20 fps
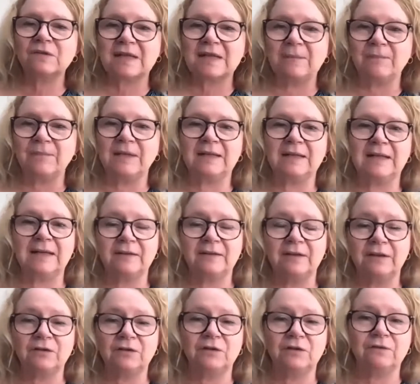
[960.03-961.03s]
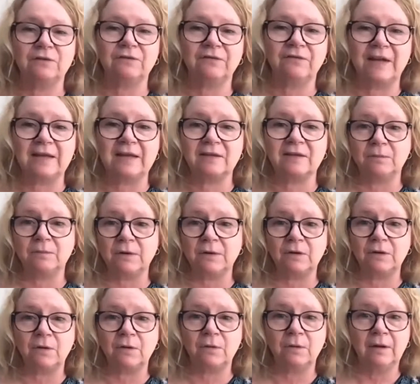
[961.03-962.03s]
something like the acute phase
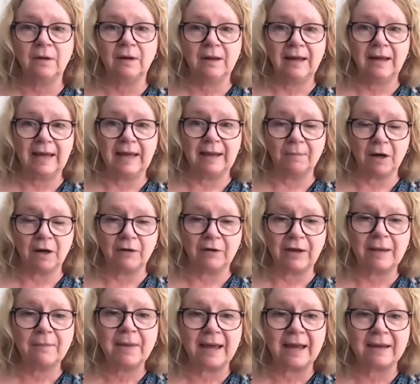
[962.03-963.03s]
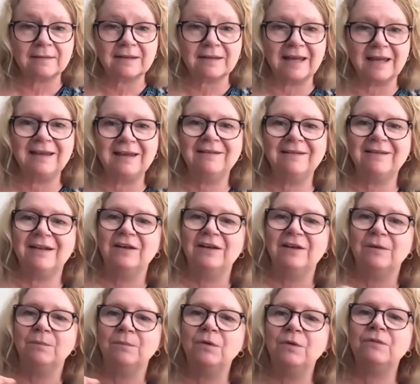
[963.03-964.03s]
immuno-MRM assay,
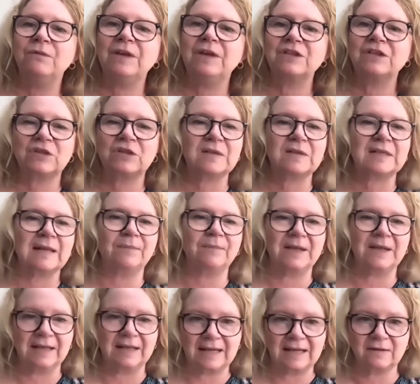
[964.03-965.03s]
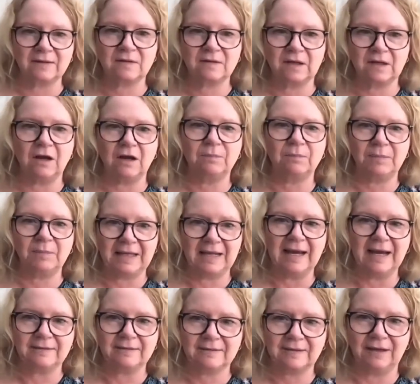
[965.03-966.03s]
moving to something like a
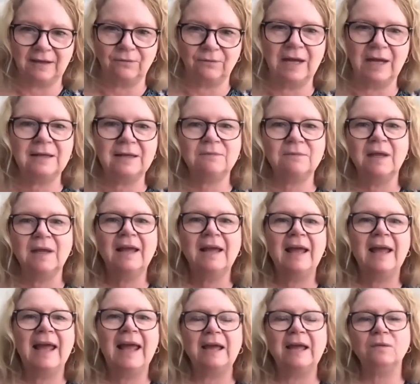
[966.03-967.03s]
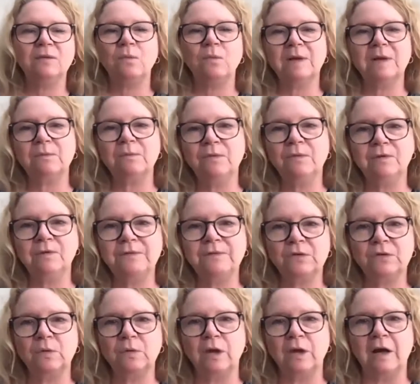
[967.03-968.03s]
CRP assay, right? And what
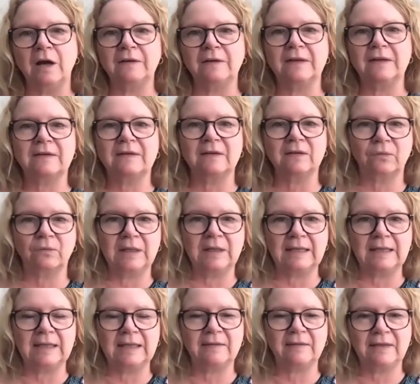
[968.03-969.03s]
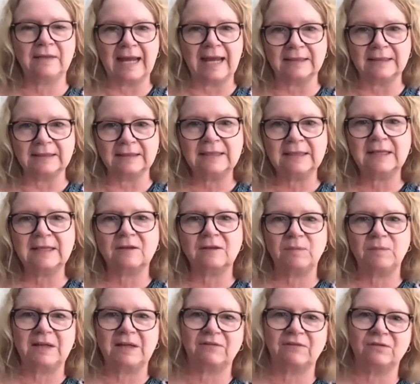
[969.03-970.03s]
moves you along this is really the
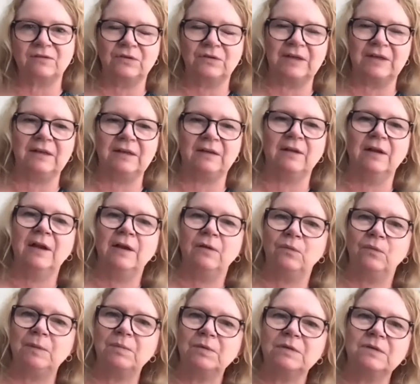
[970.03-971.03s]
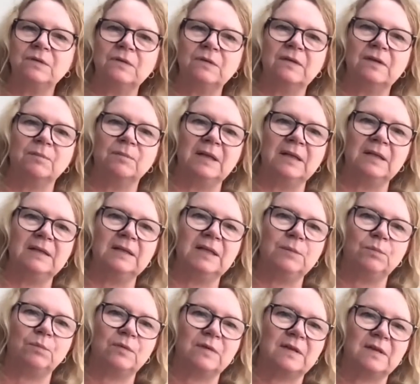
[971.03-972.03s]
analytics between
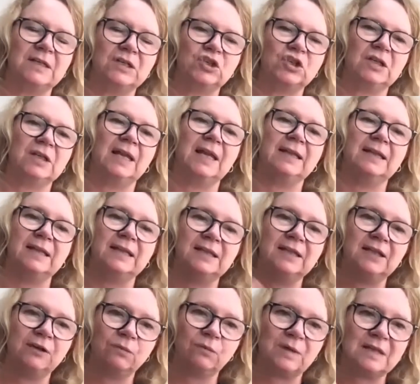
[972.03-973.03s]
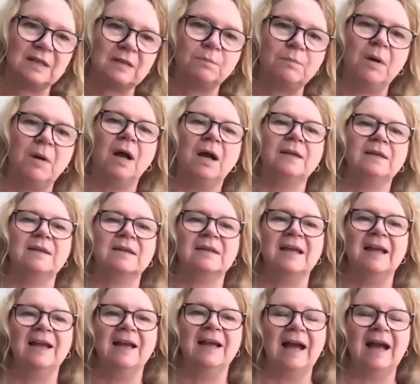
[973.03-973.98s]
reproducibility, precision, and linear response,